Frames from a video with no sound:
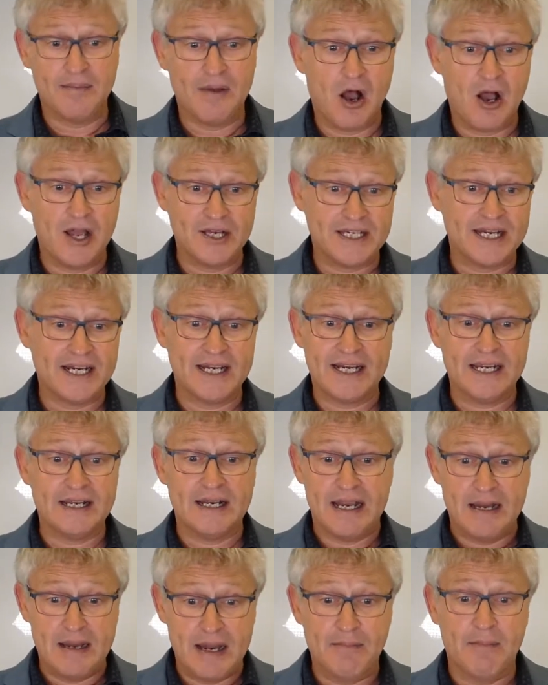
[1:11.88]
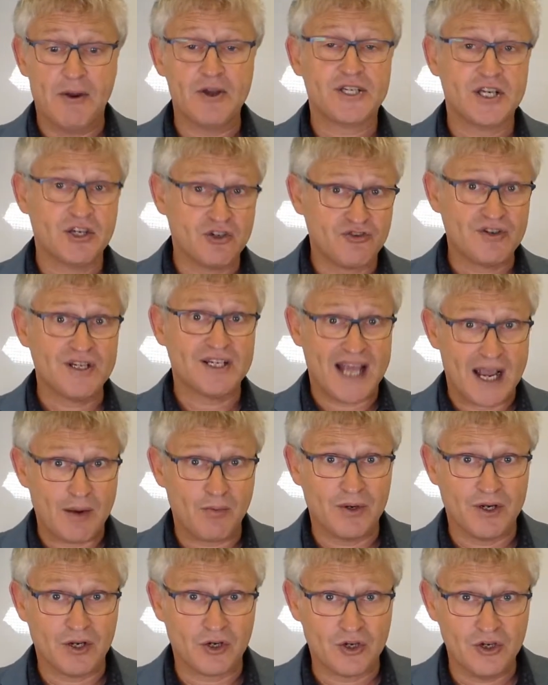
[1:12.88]
Ideally, in most industries that
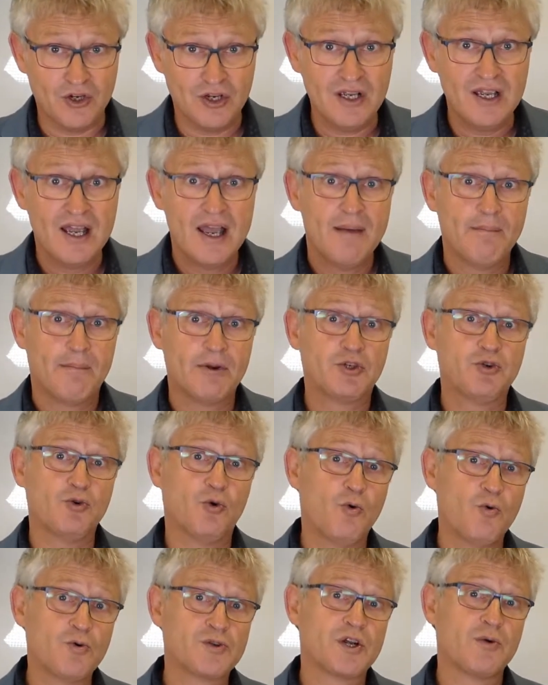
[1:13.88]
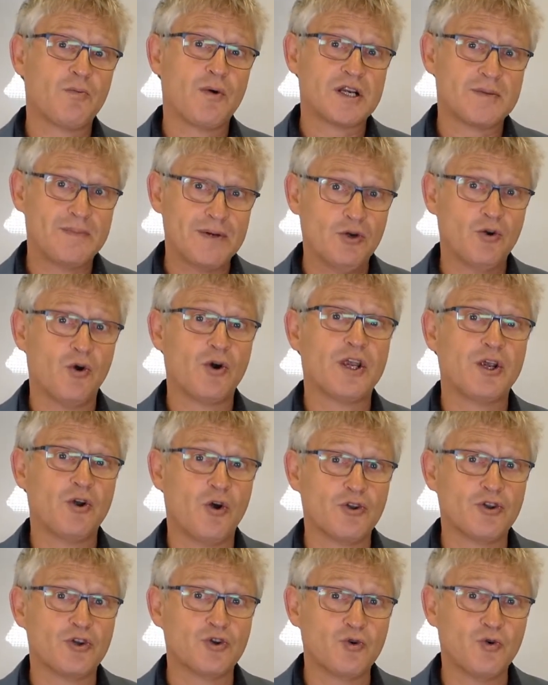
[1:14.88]
would occur, but you also want to be knocking
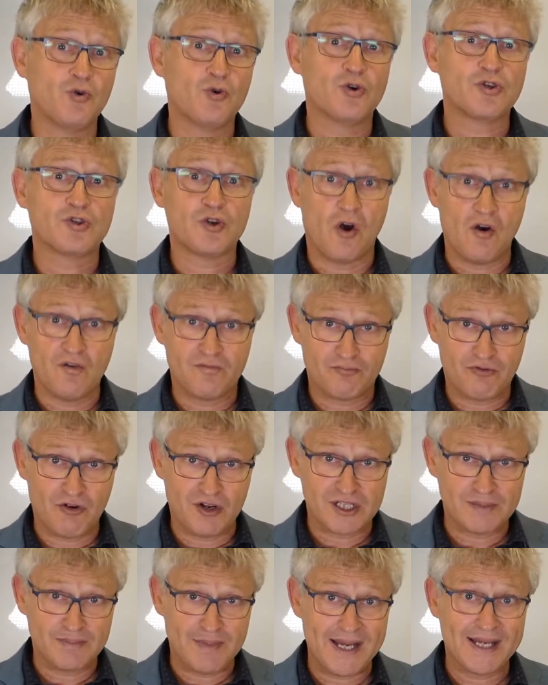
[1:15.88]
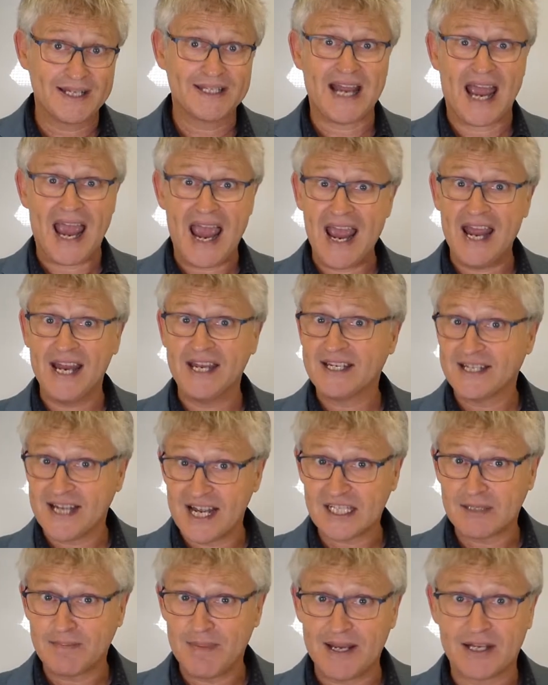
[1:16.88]
on the doors of prospects and
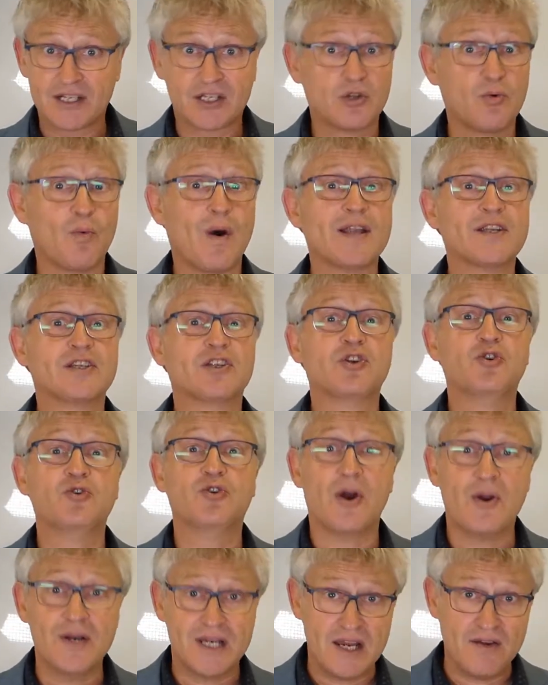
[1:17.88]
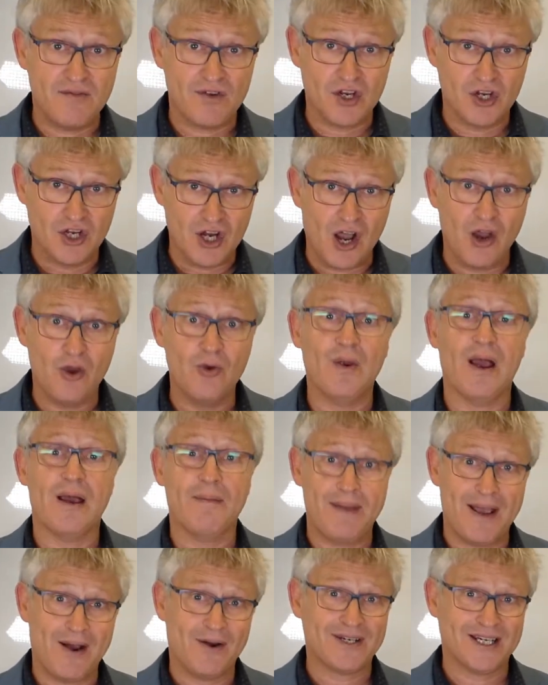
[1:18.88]
suspects, the ones that you don't even know
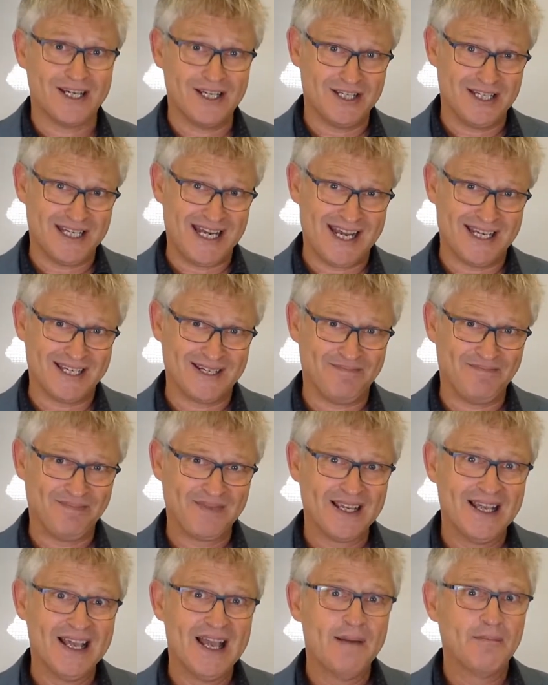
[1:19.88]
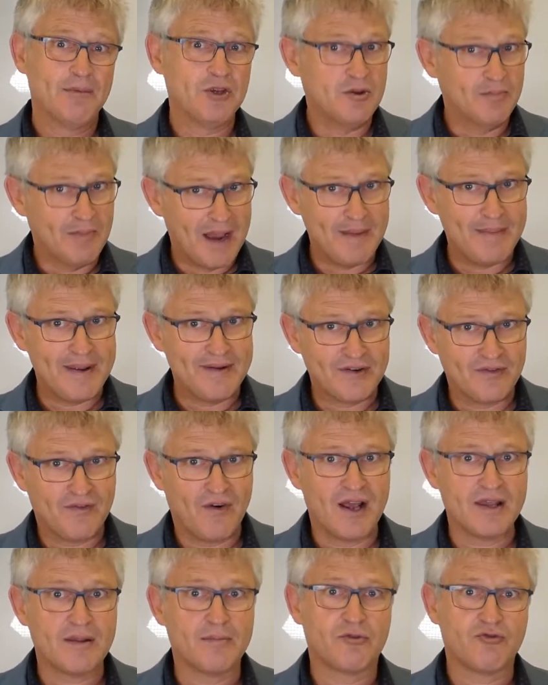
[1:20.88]
about as yet. But you may be able to
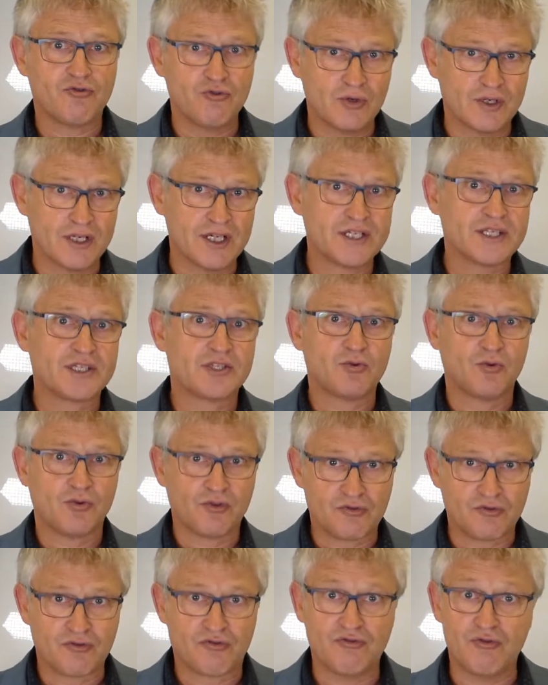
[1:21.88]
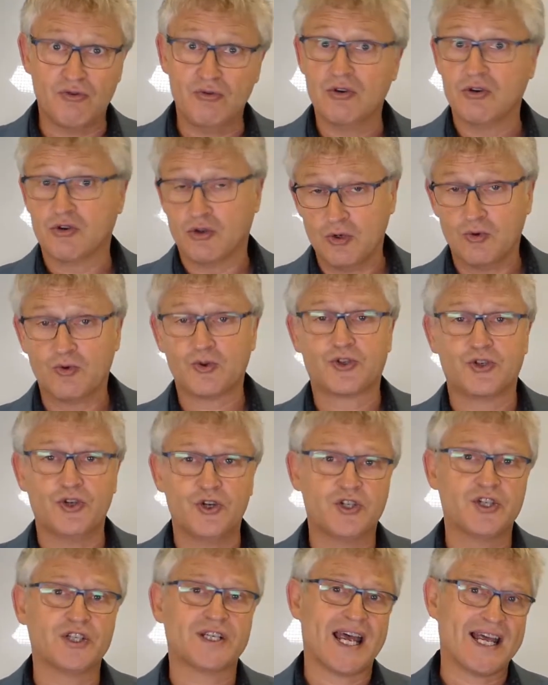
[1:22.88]
find them through lists or through Google
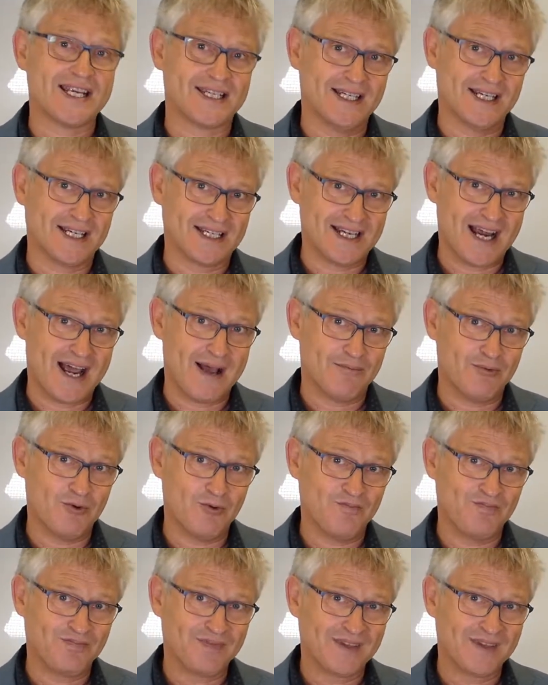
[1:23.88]
searches as an example.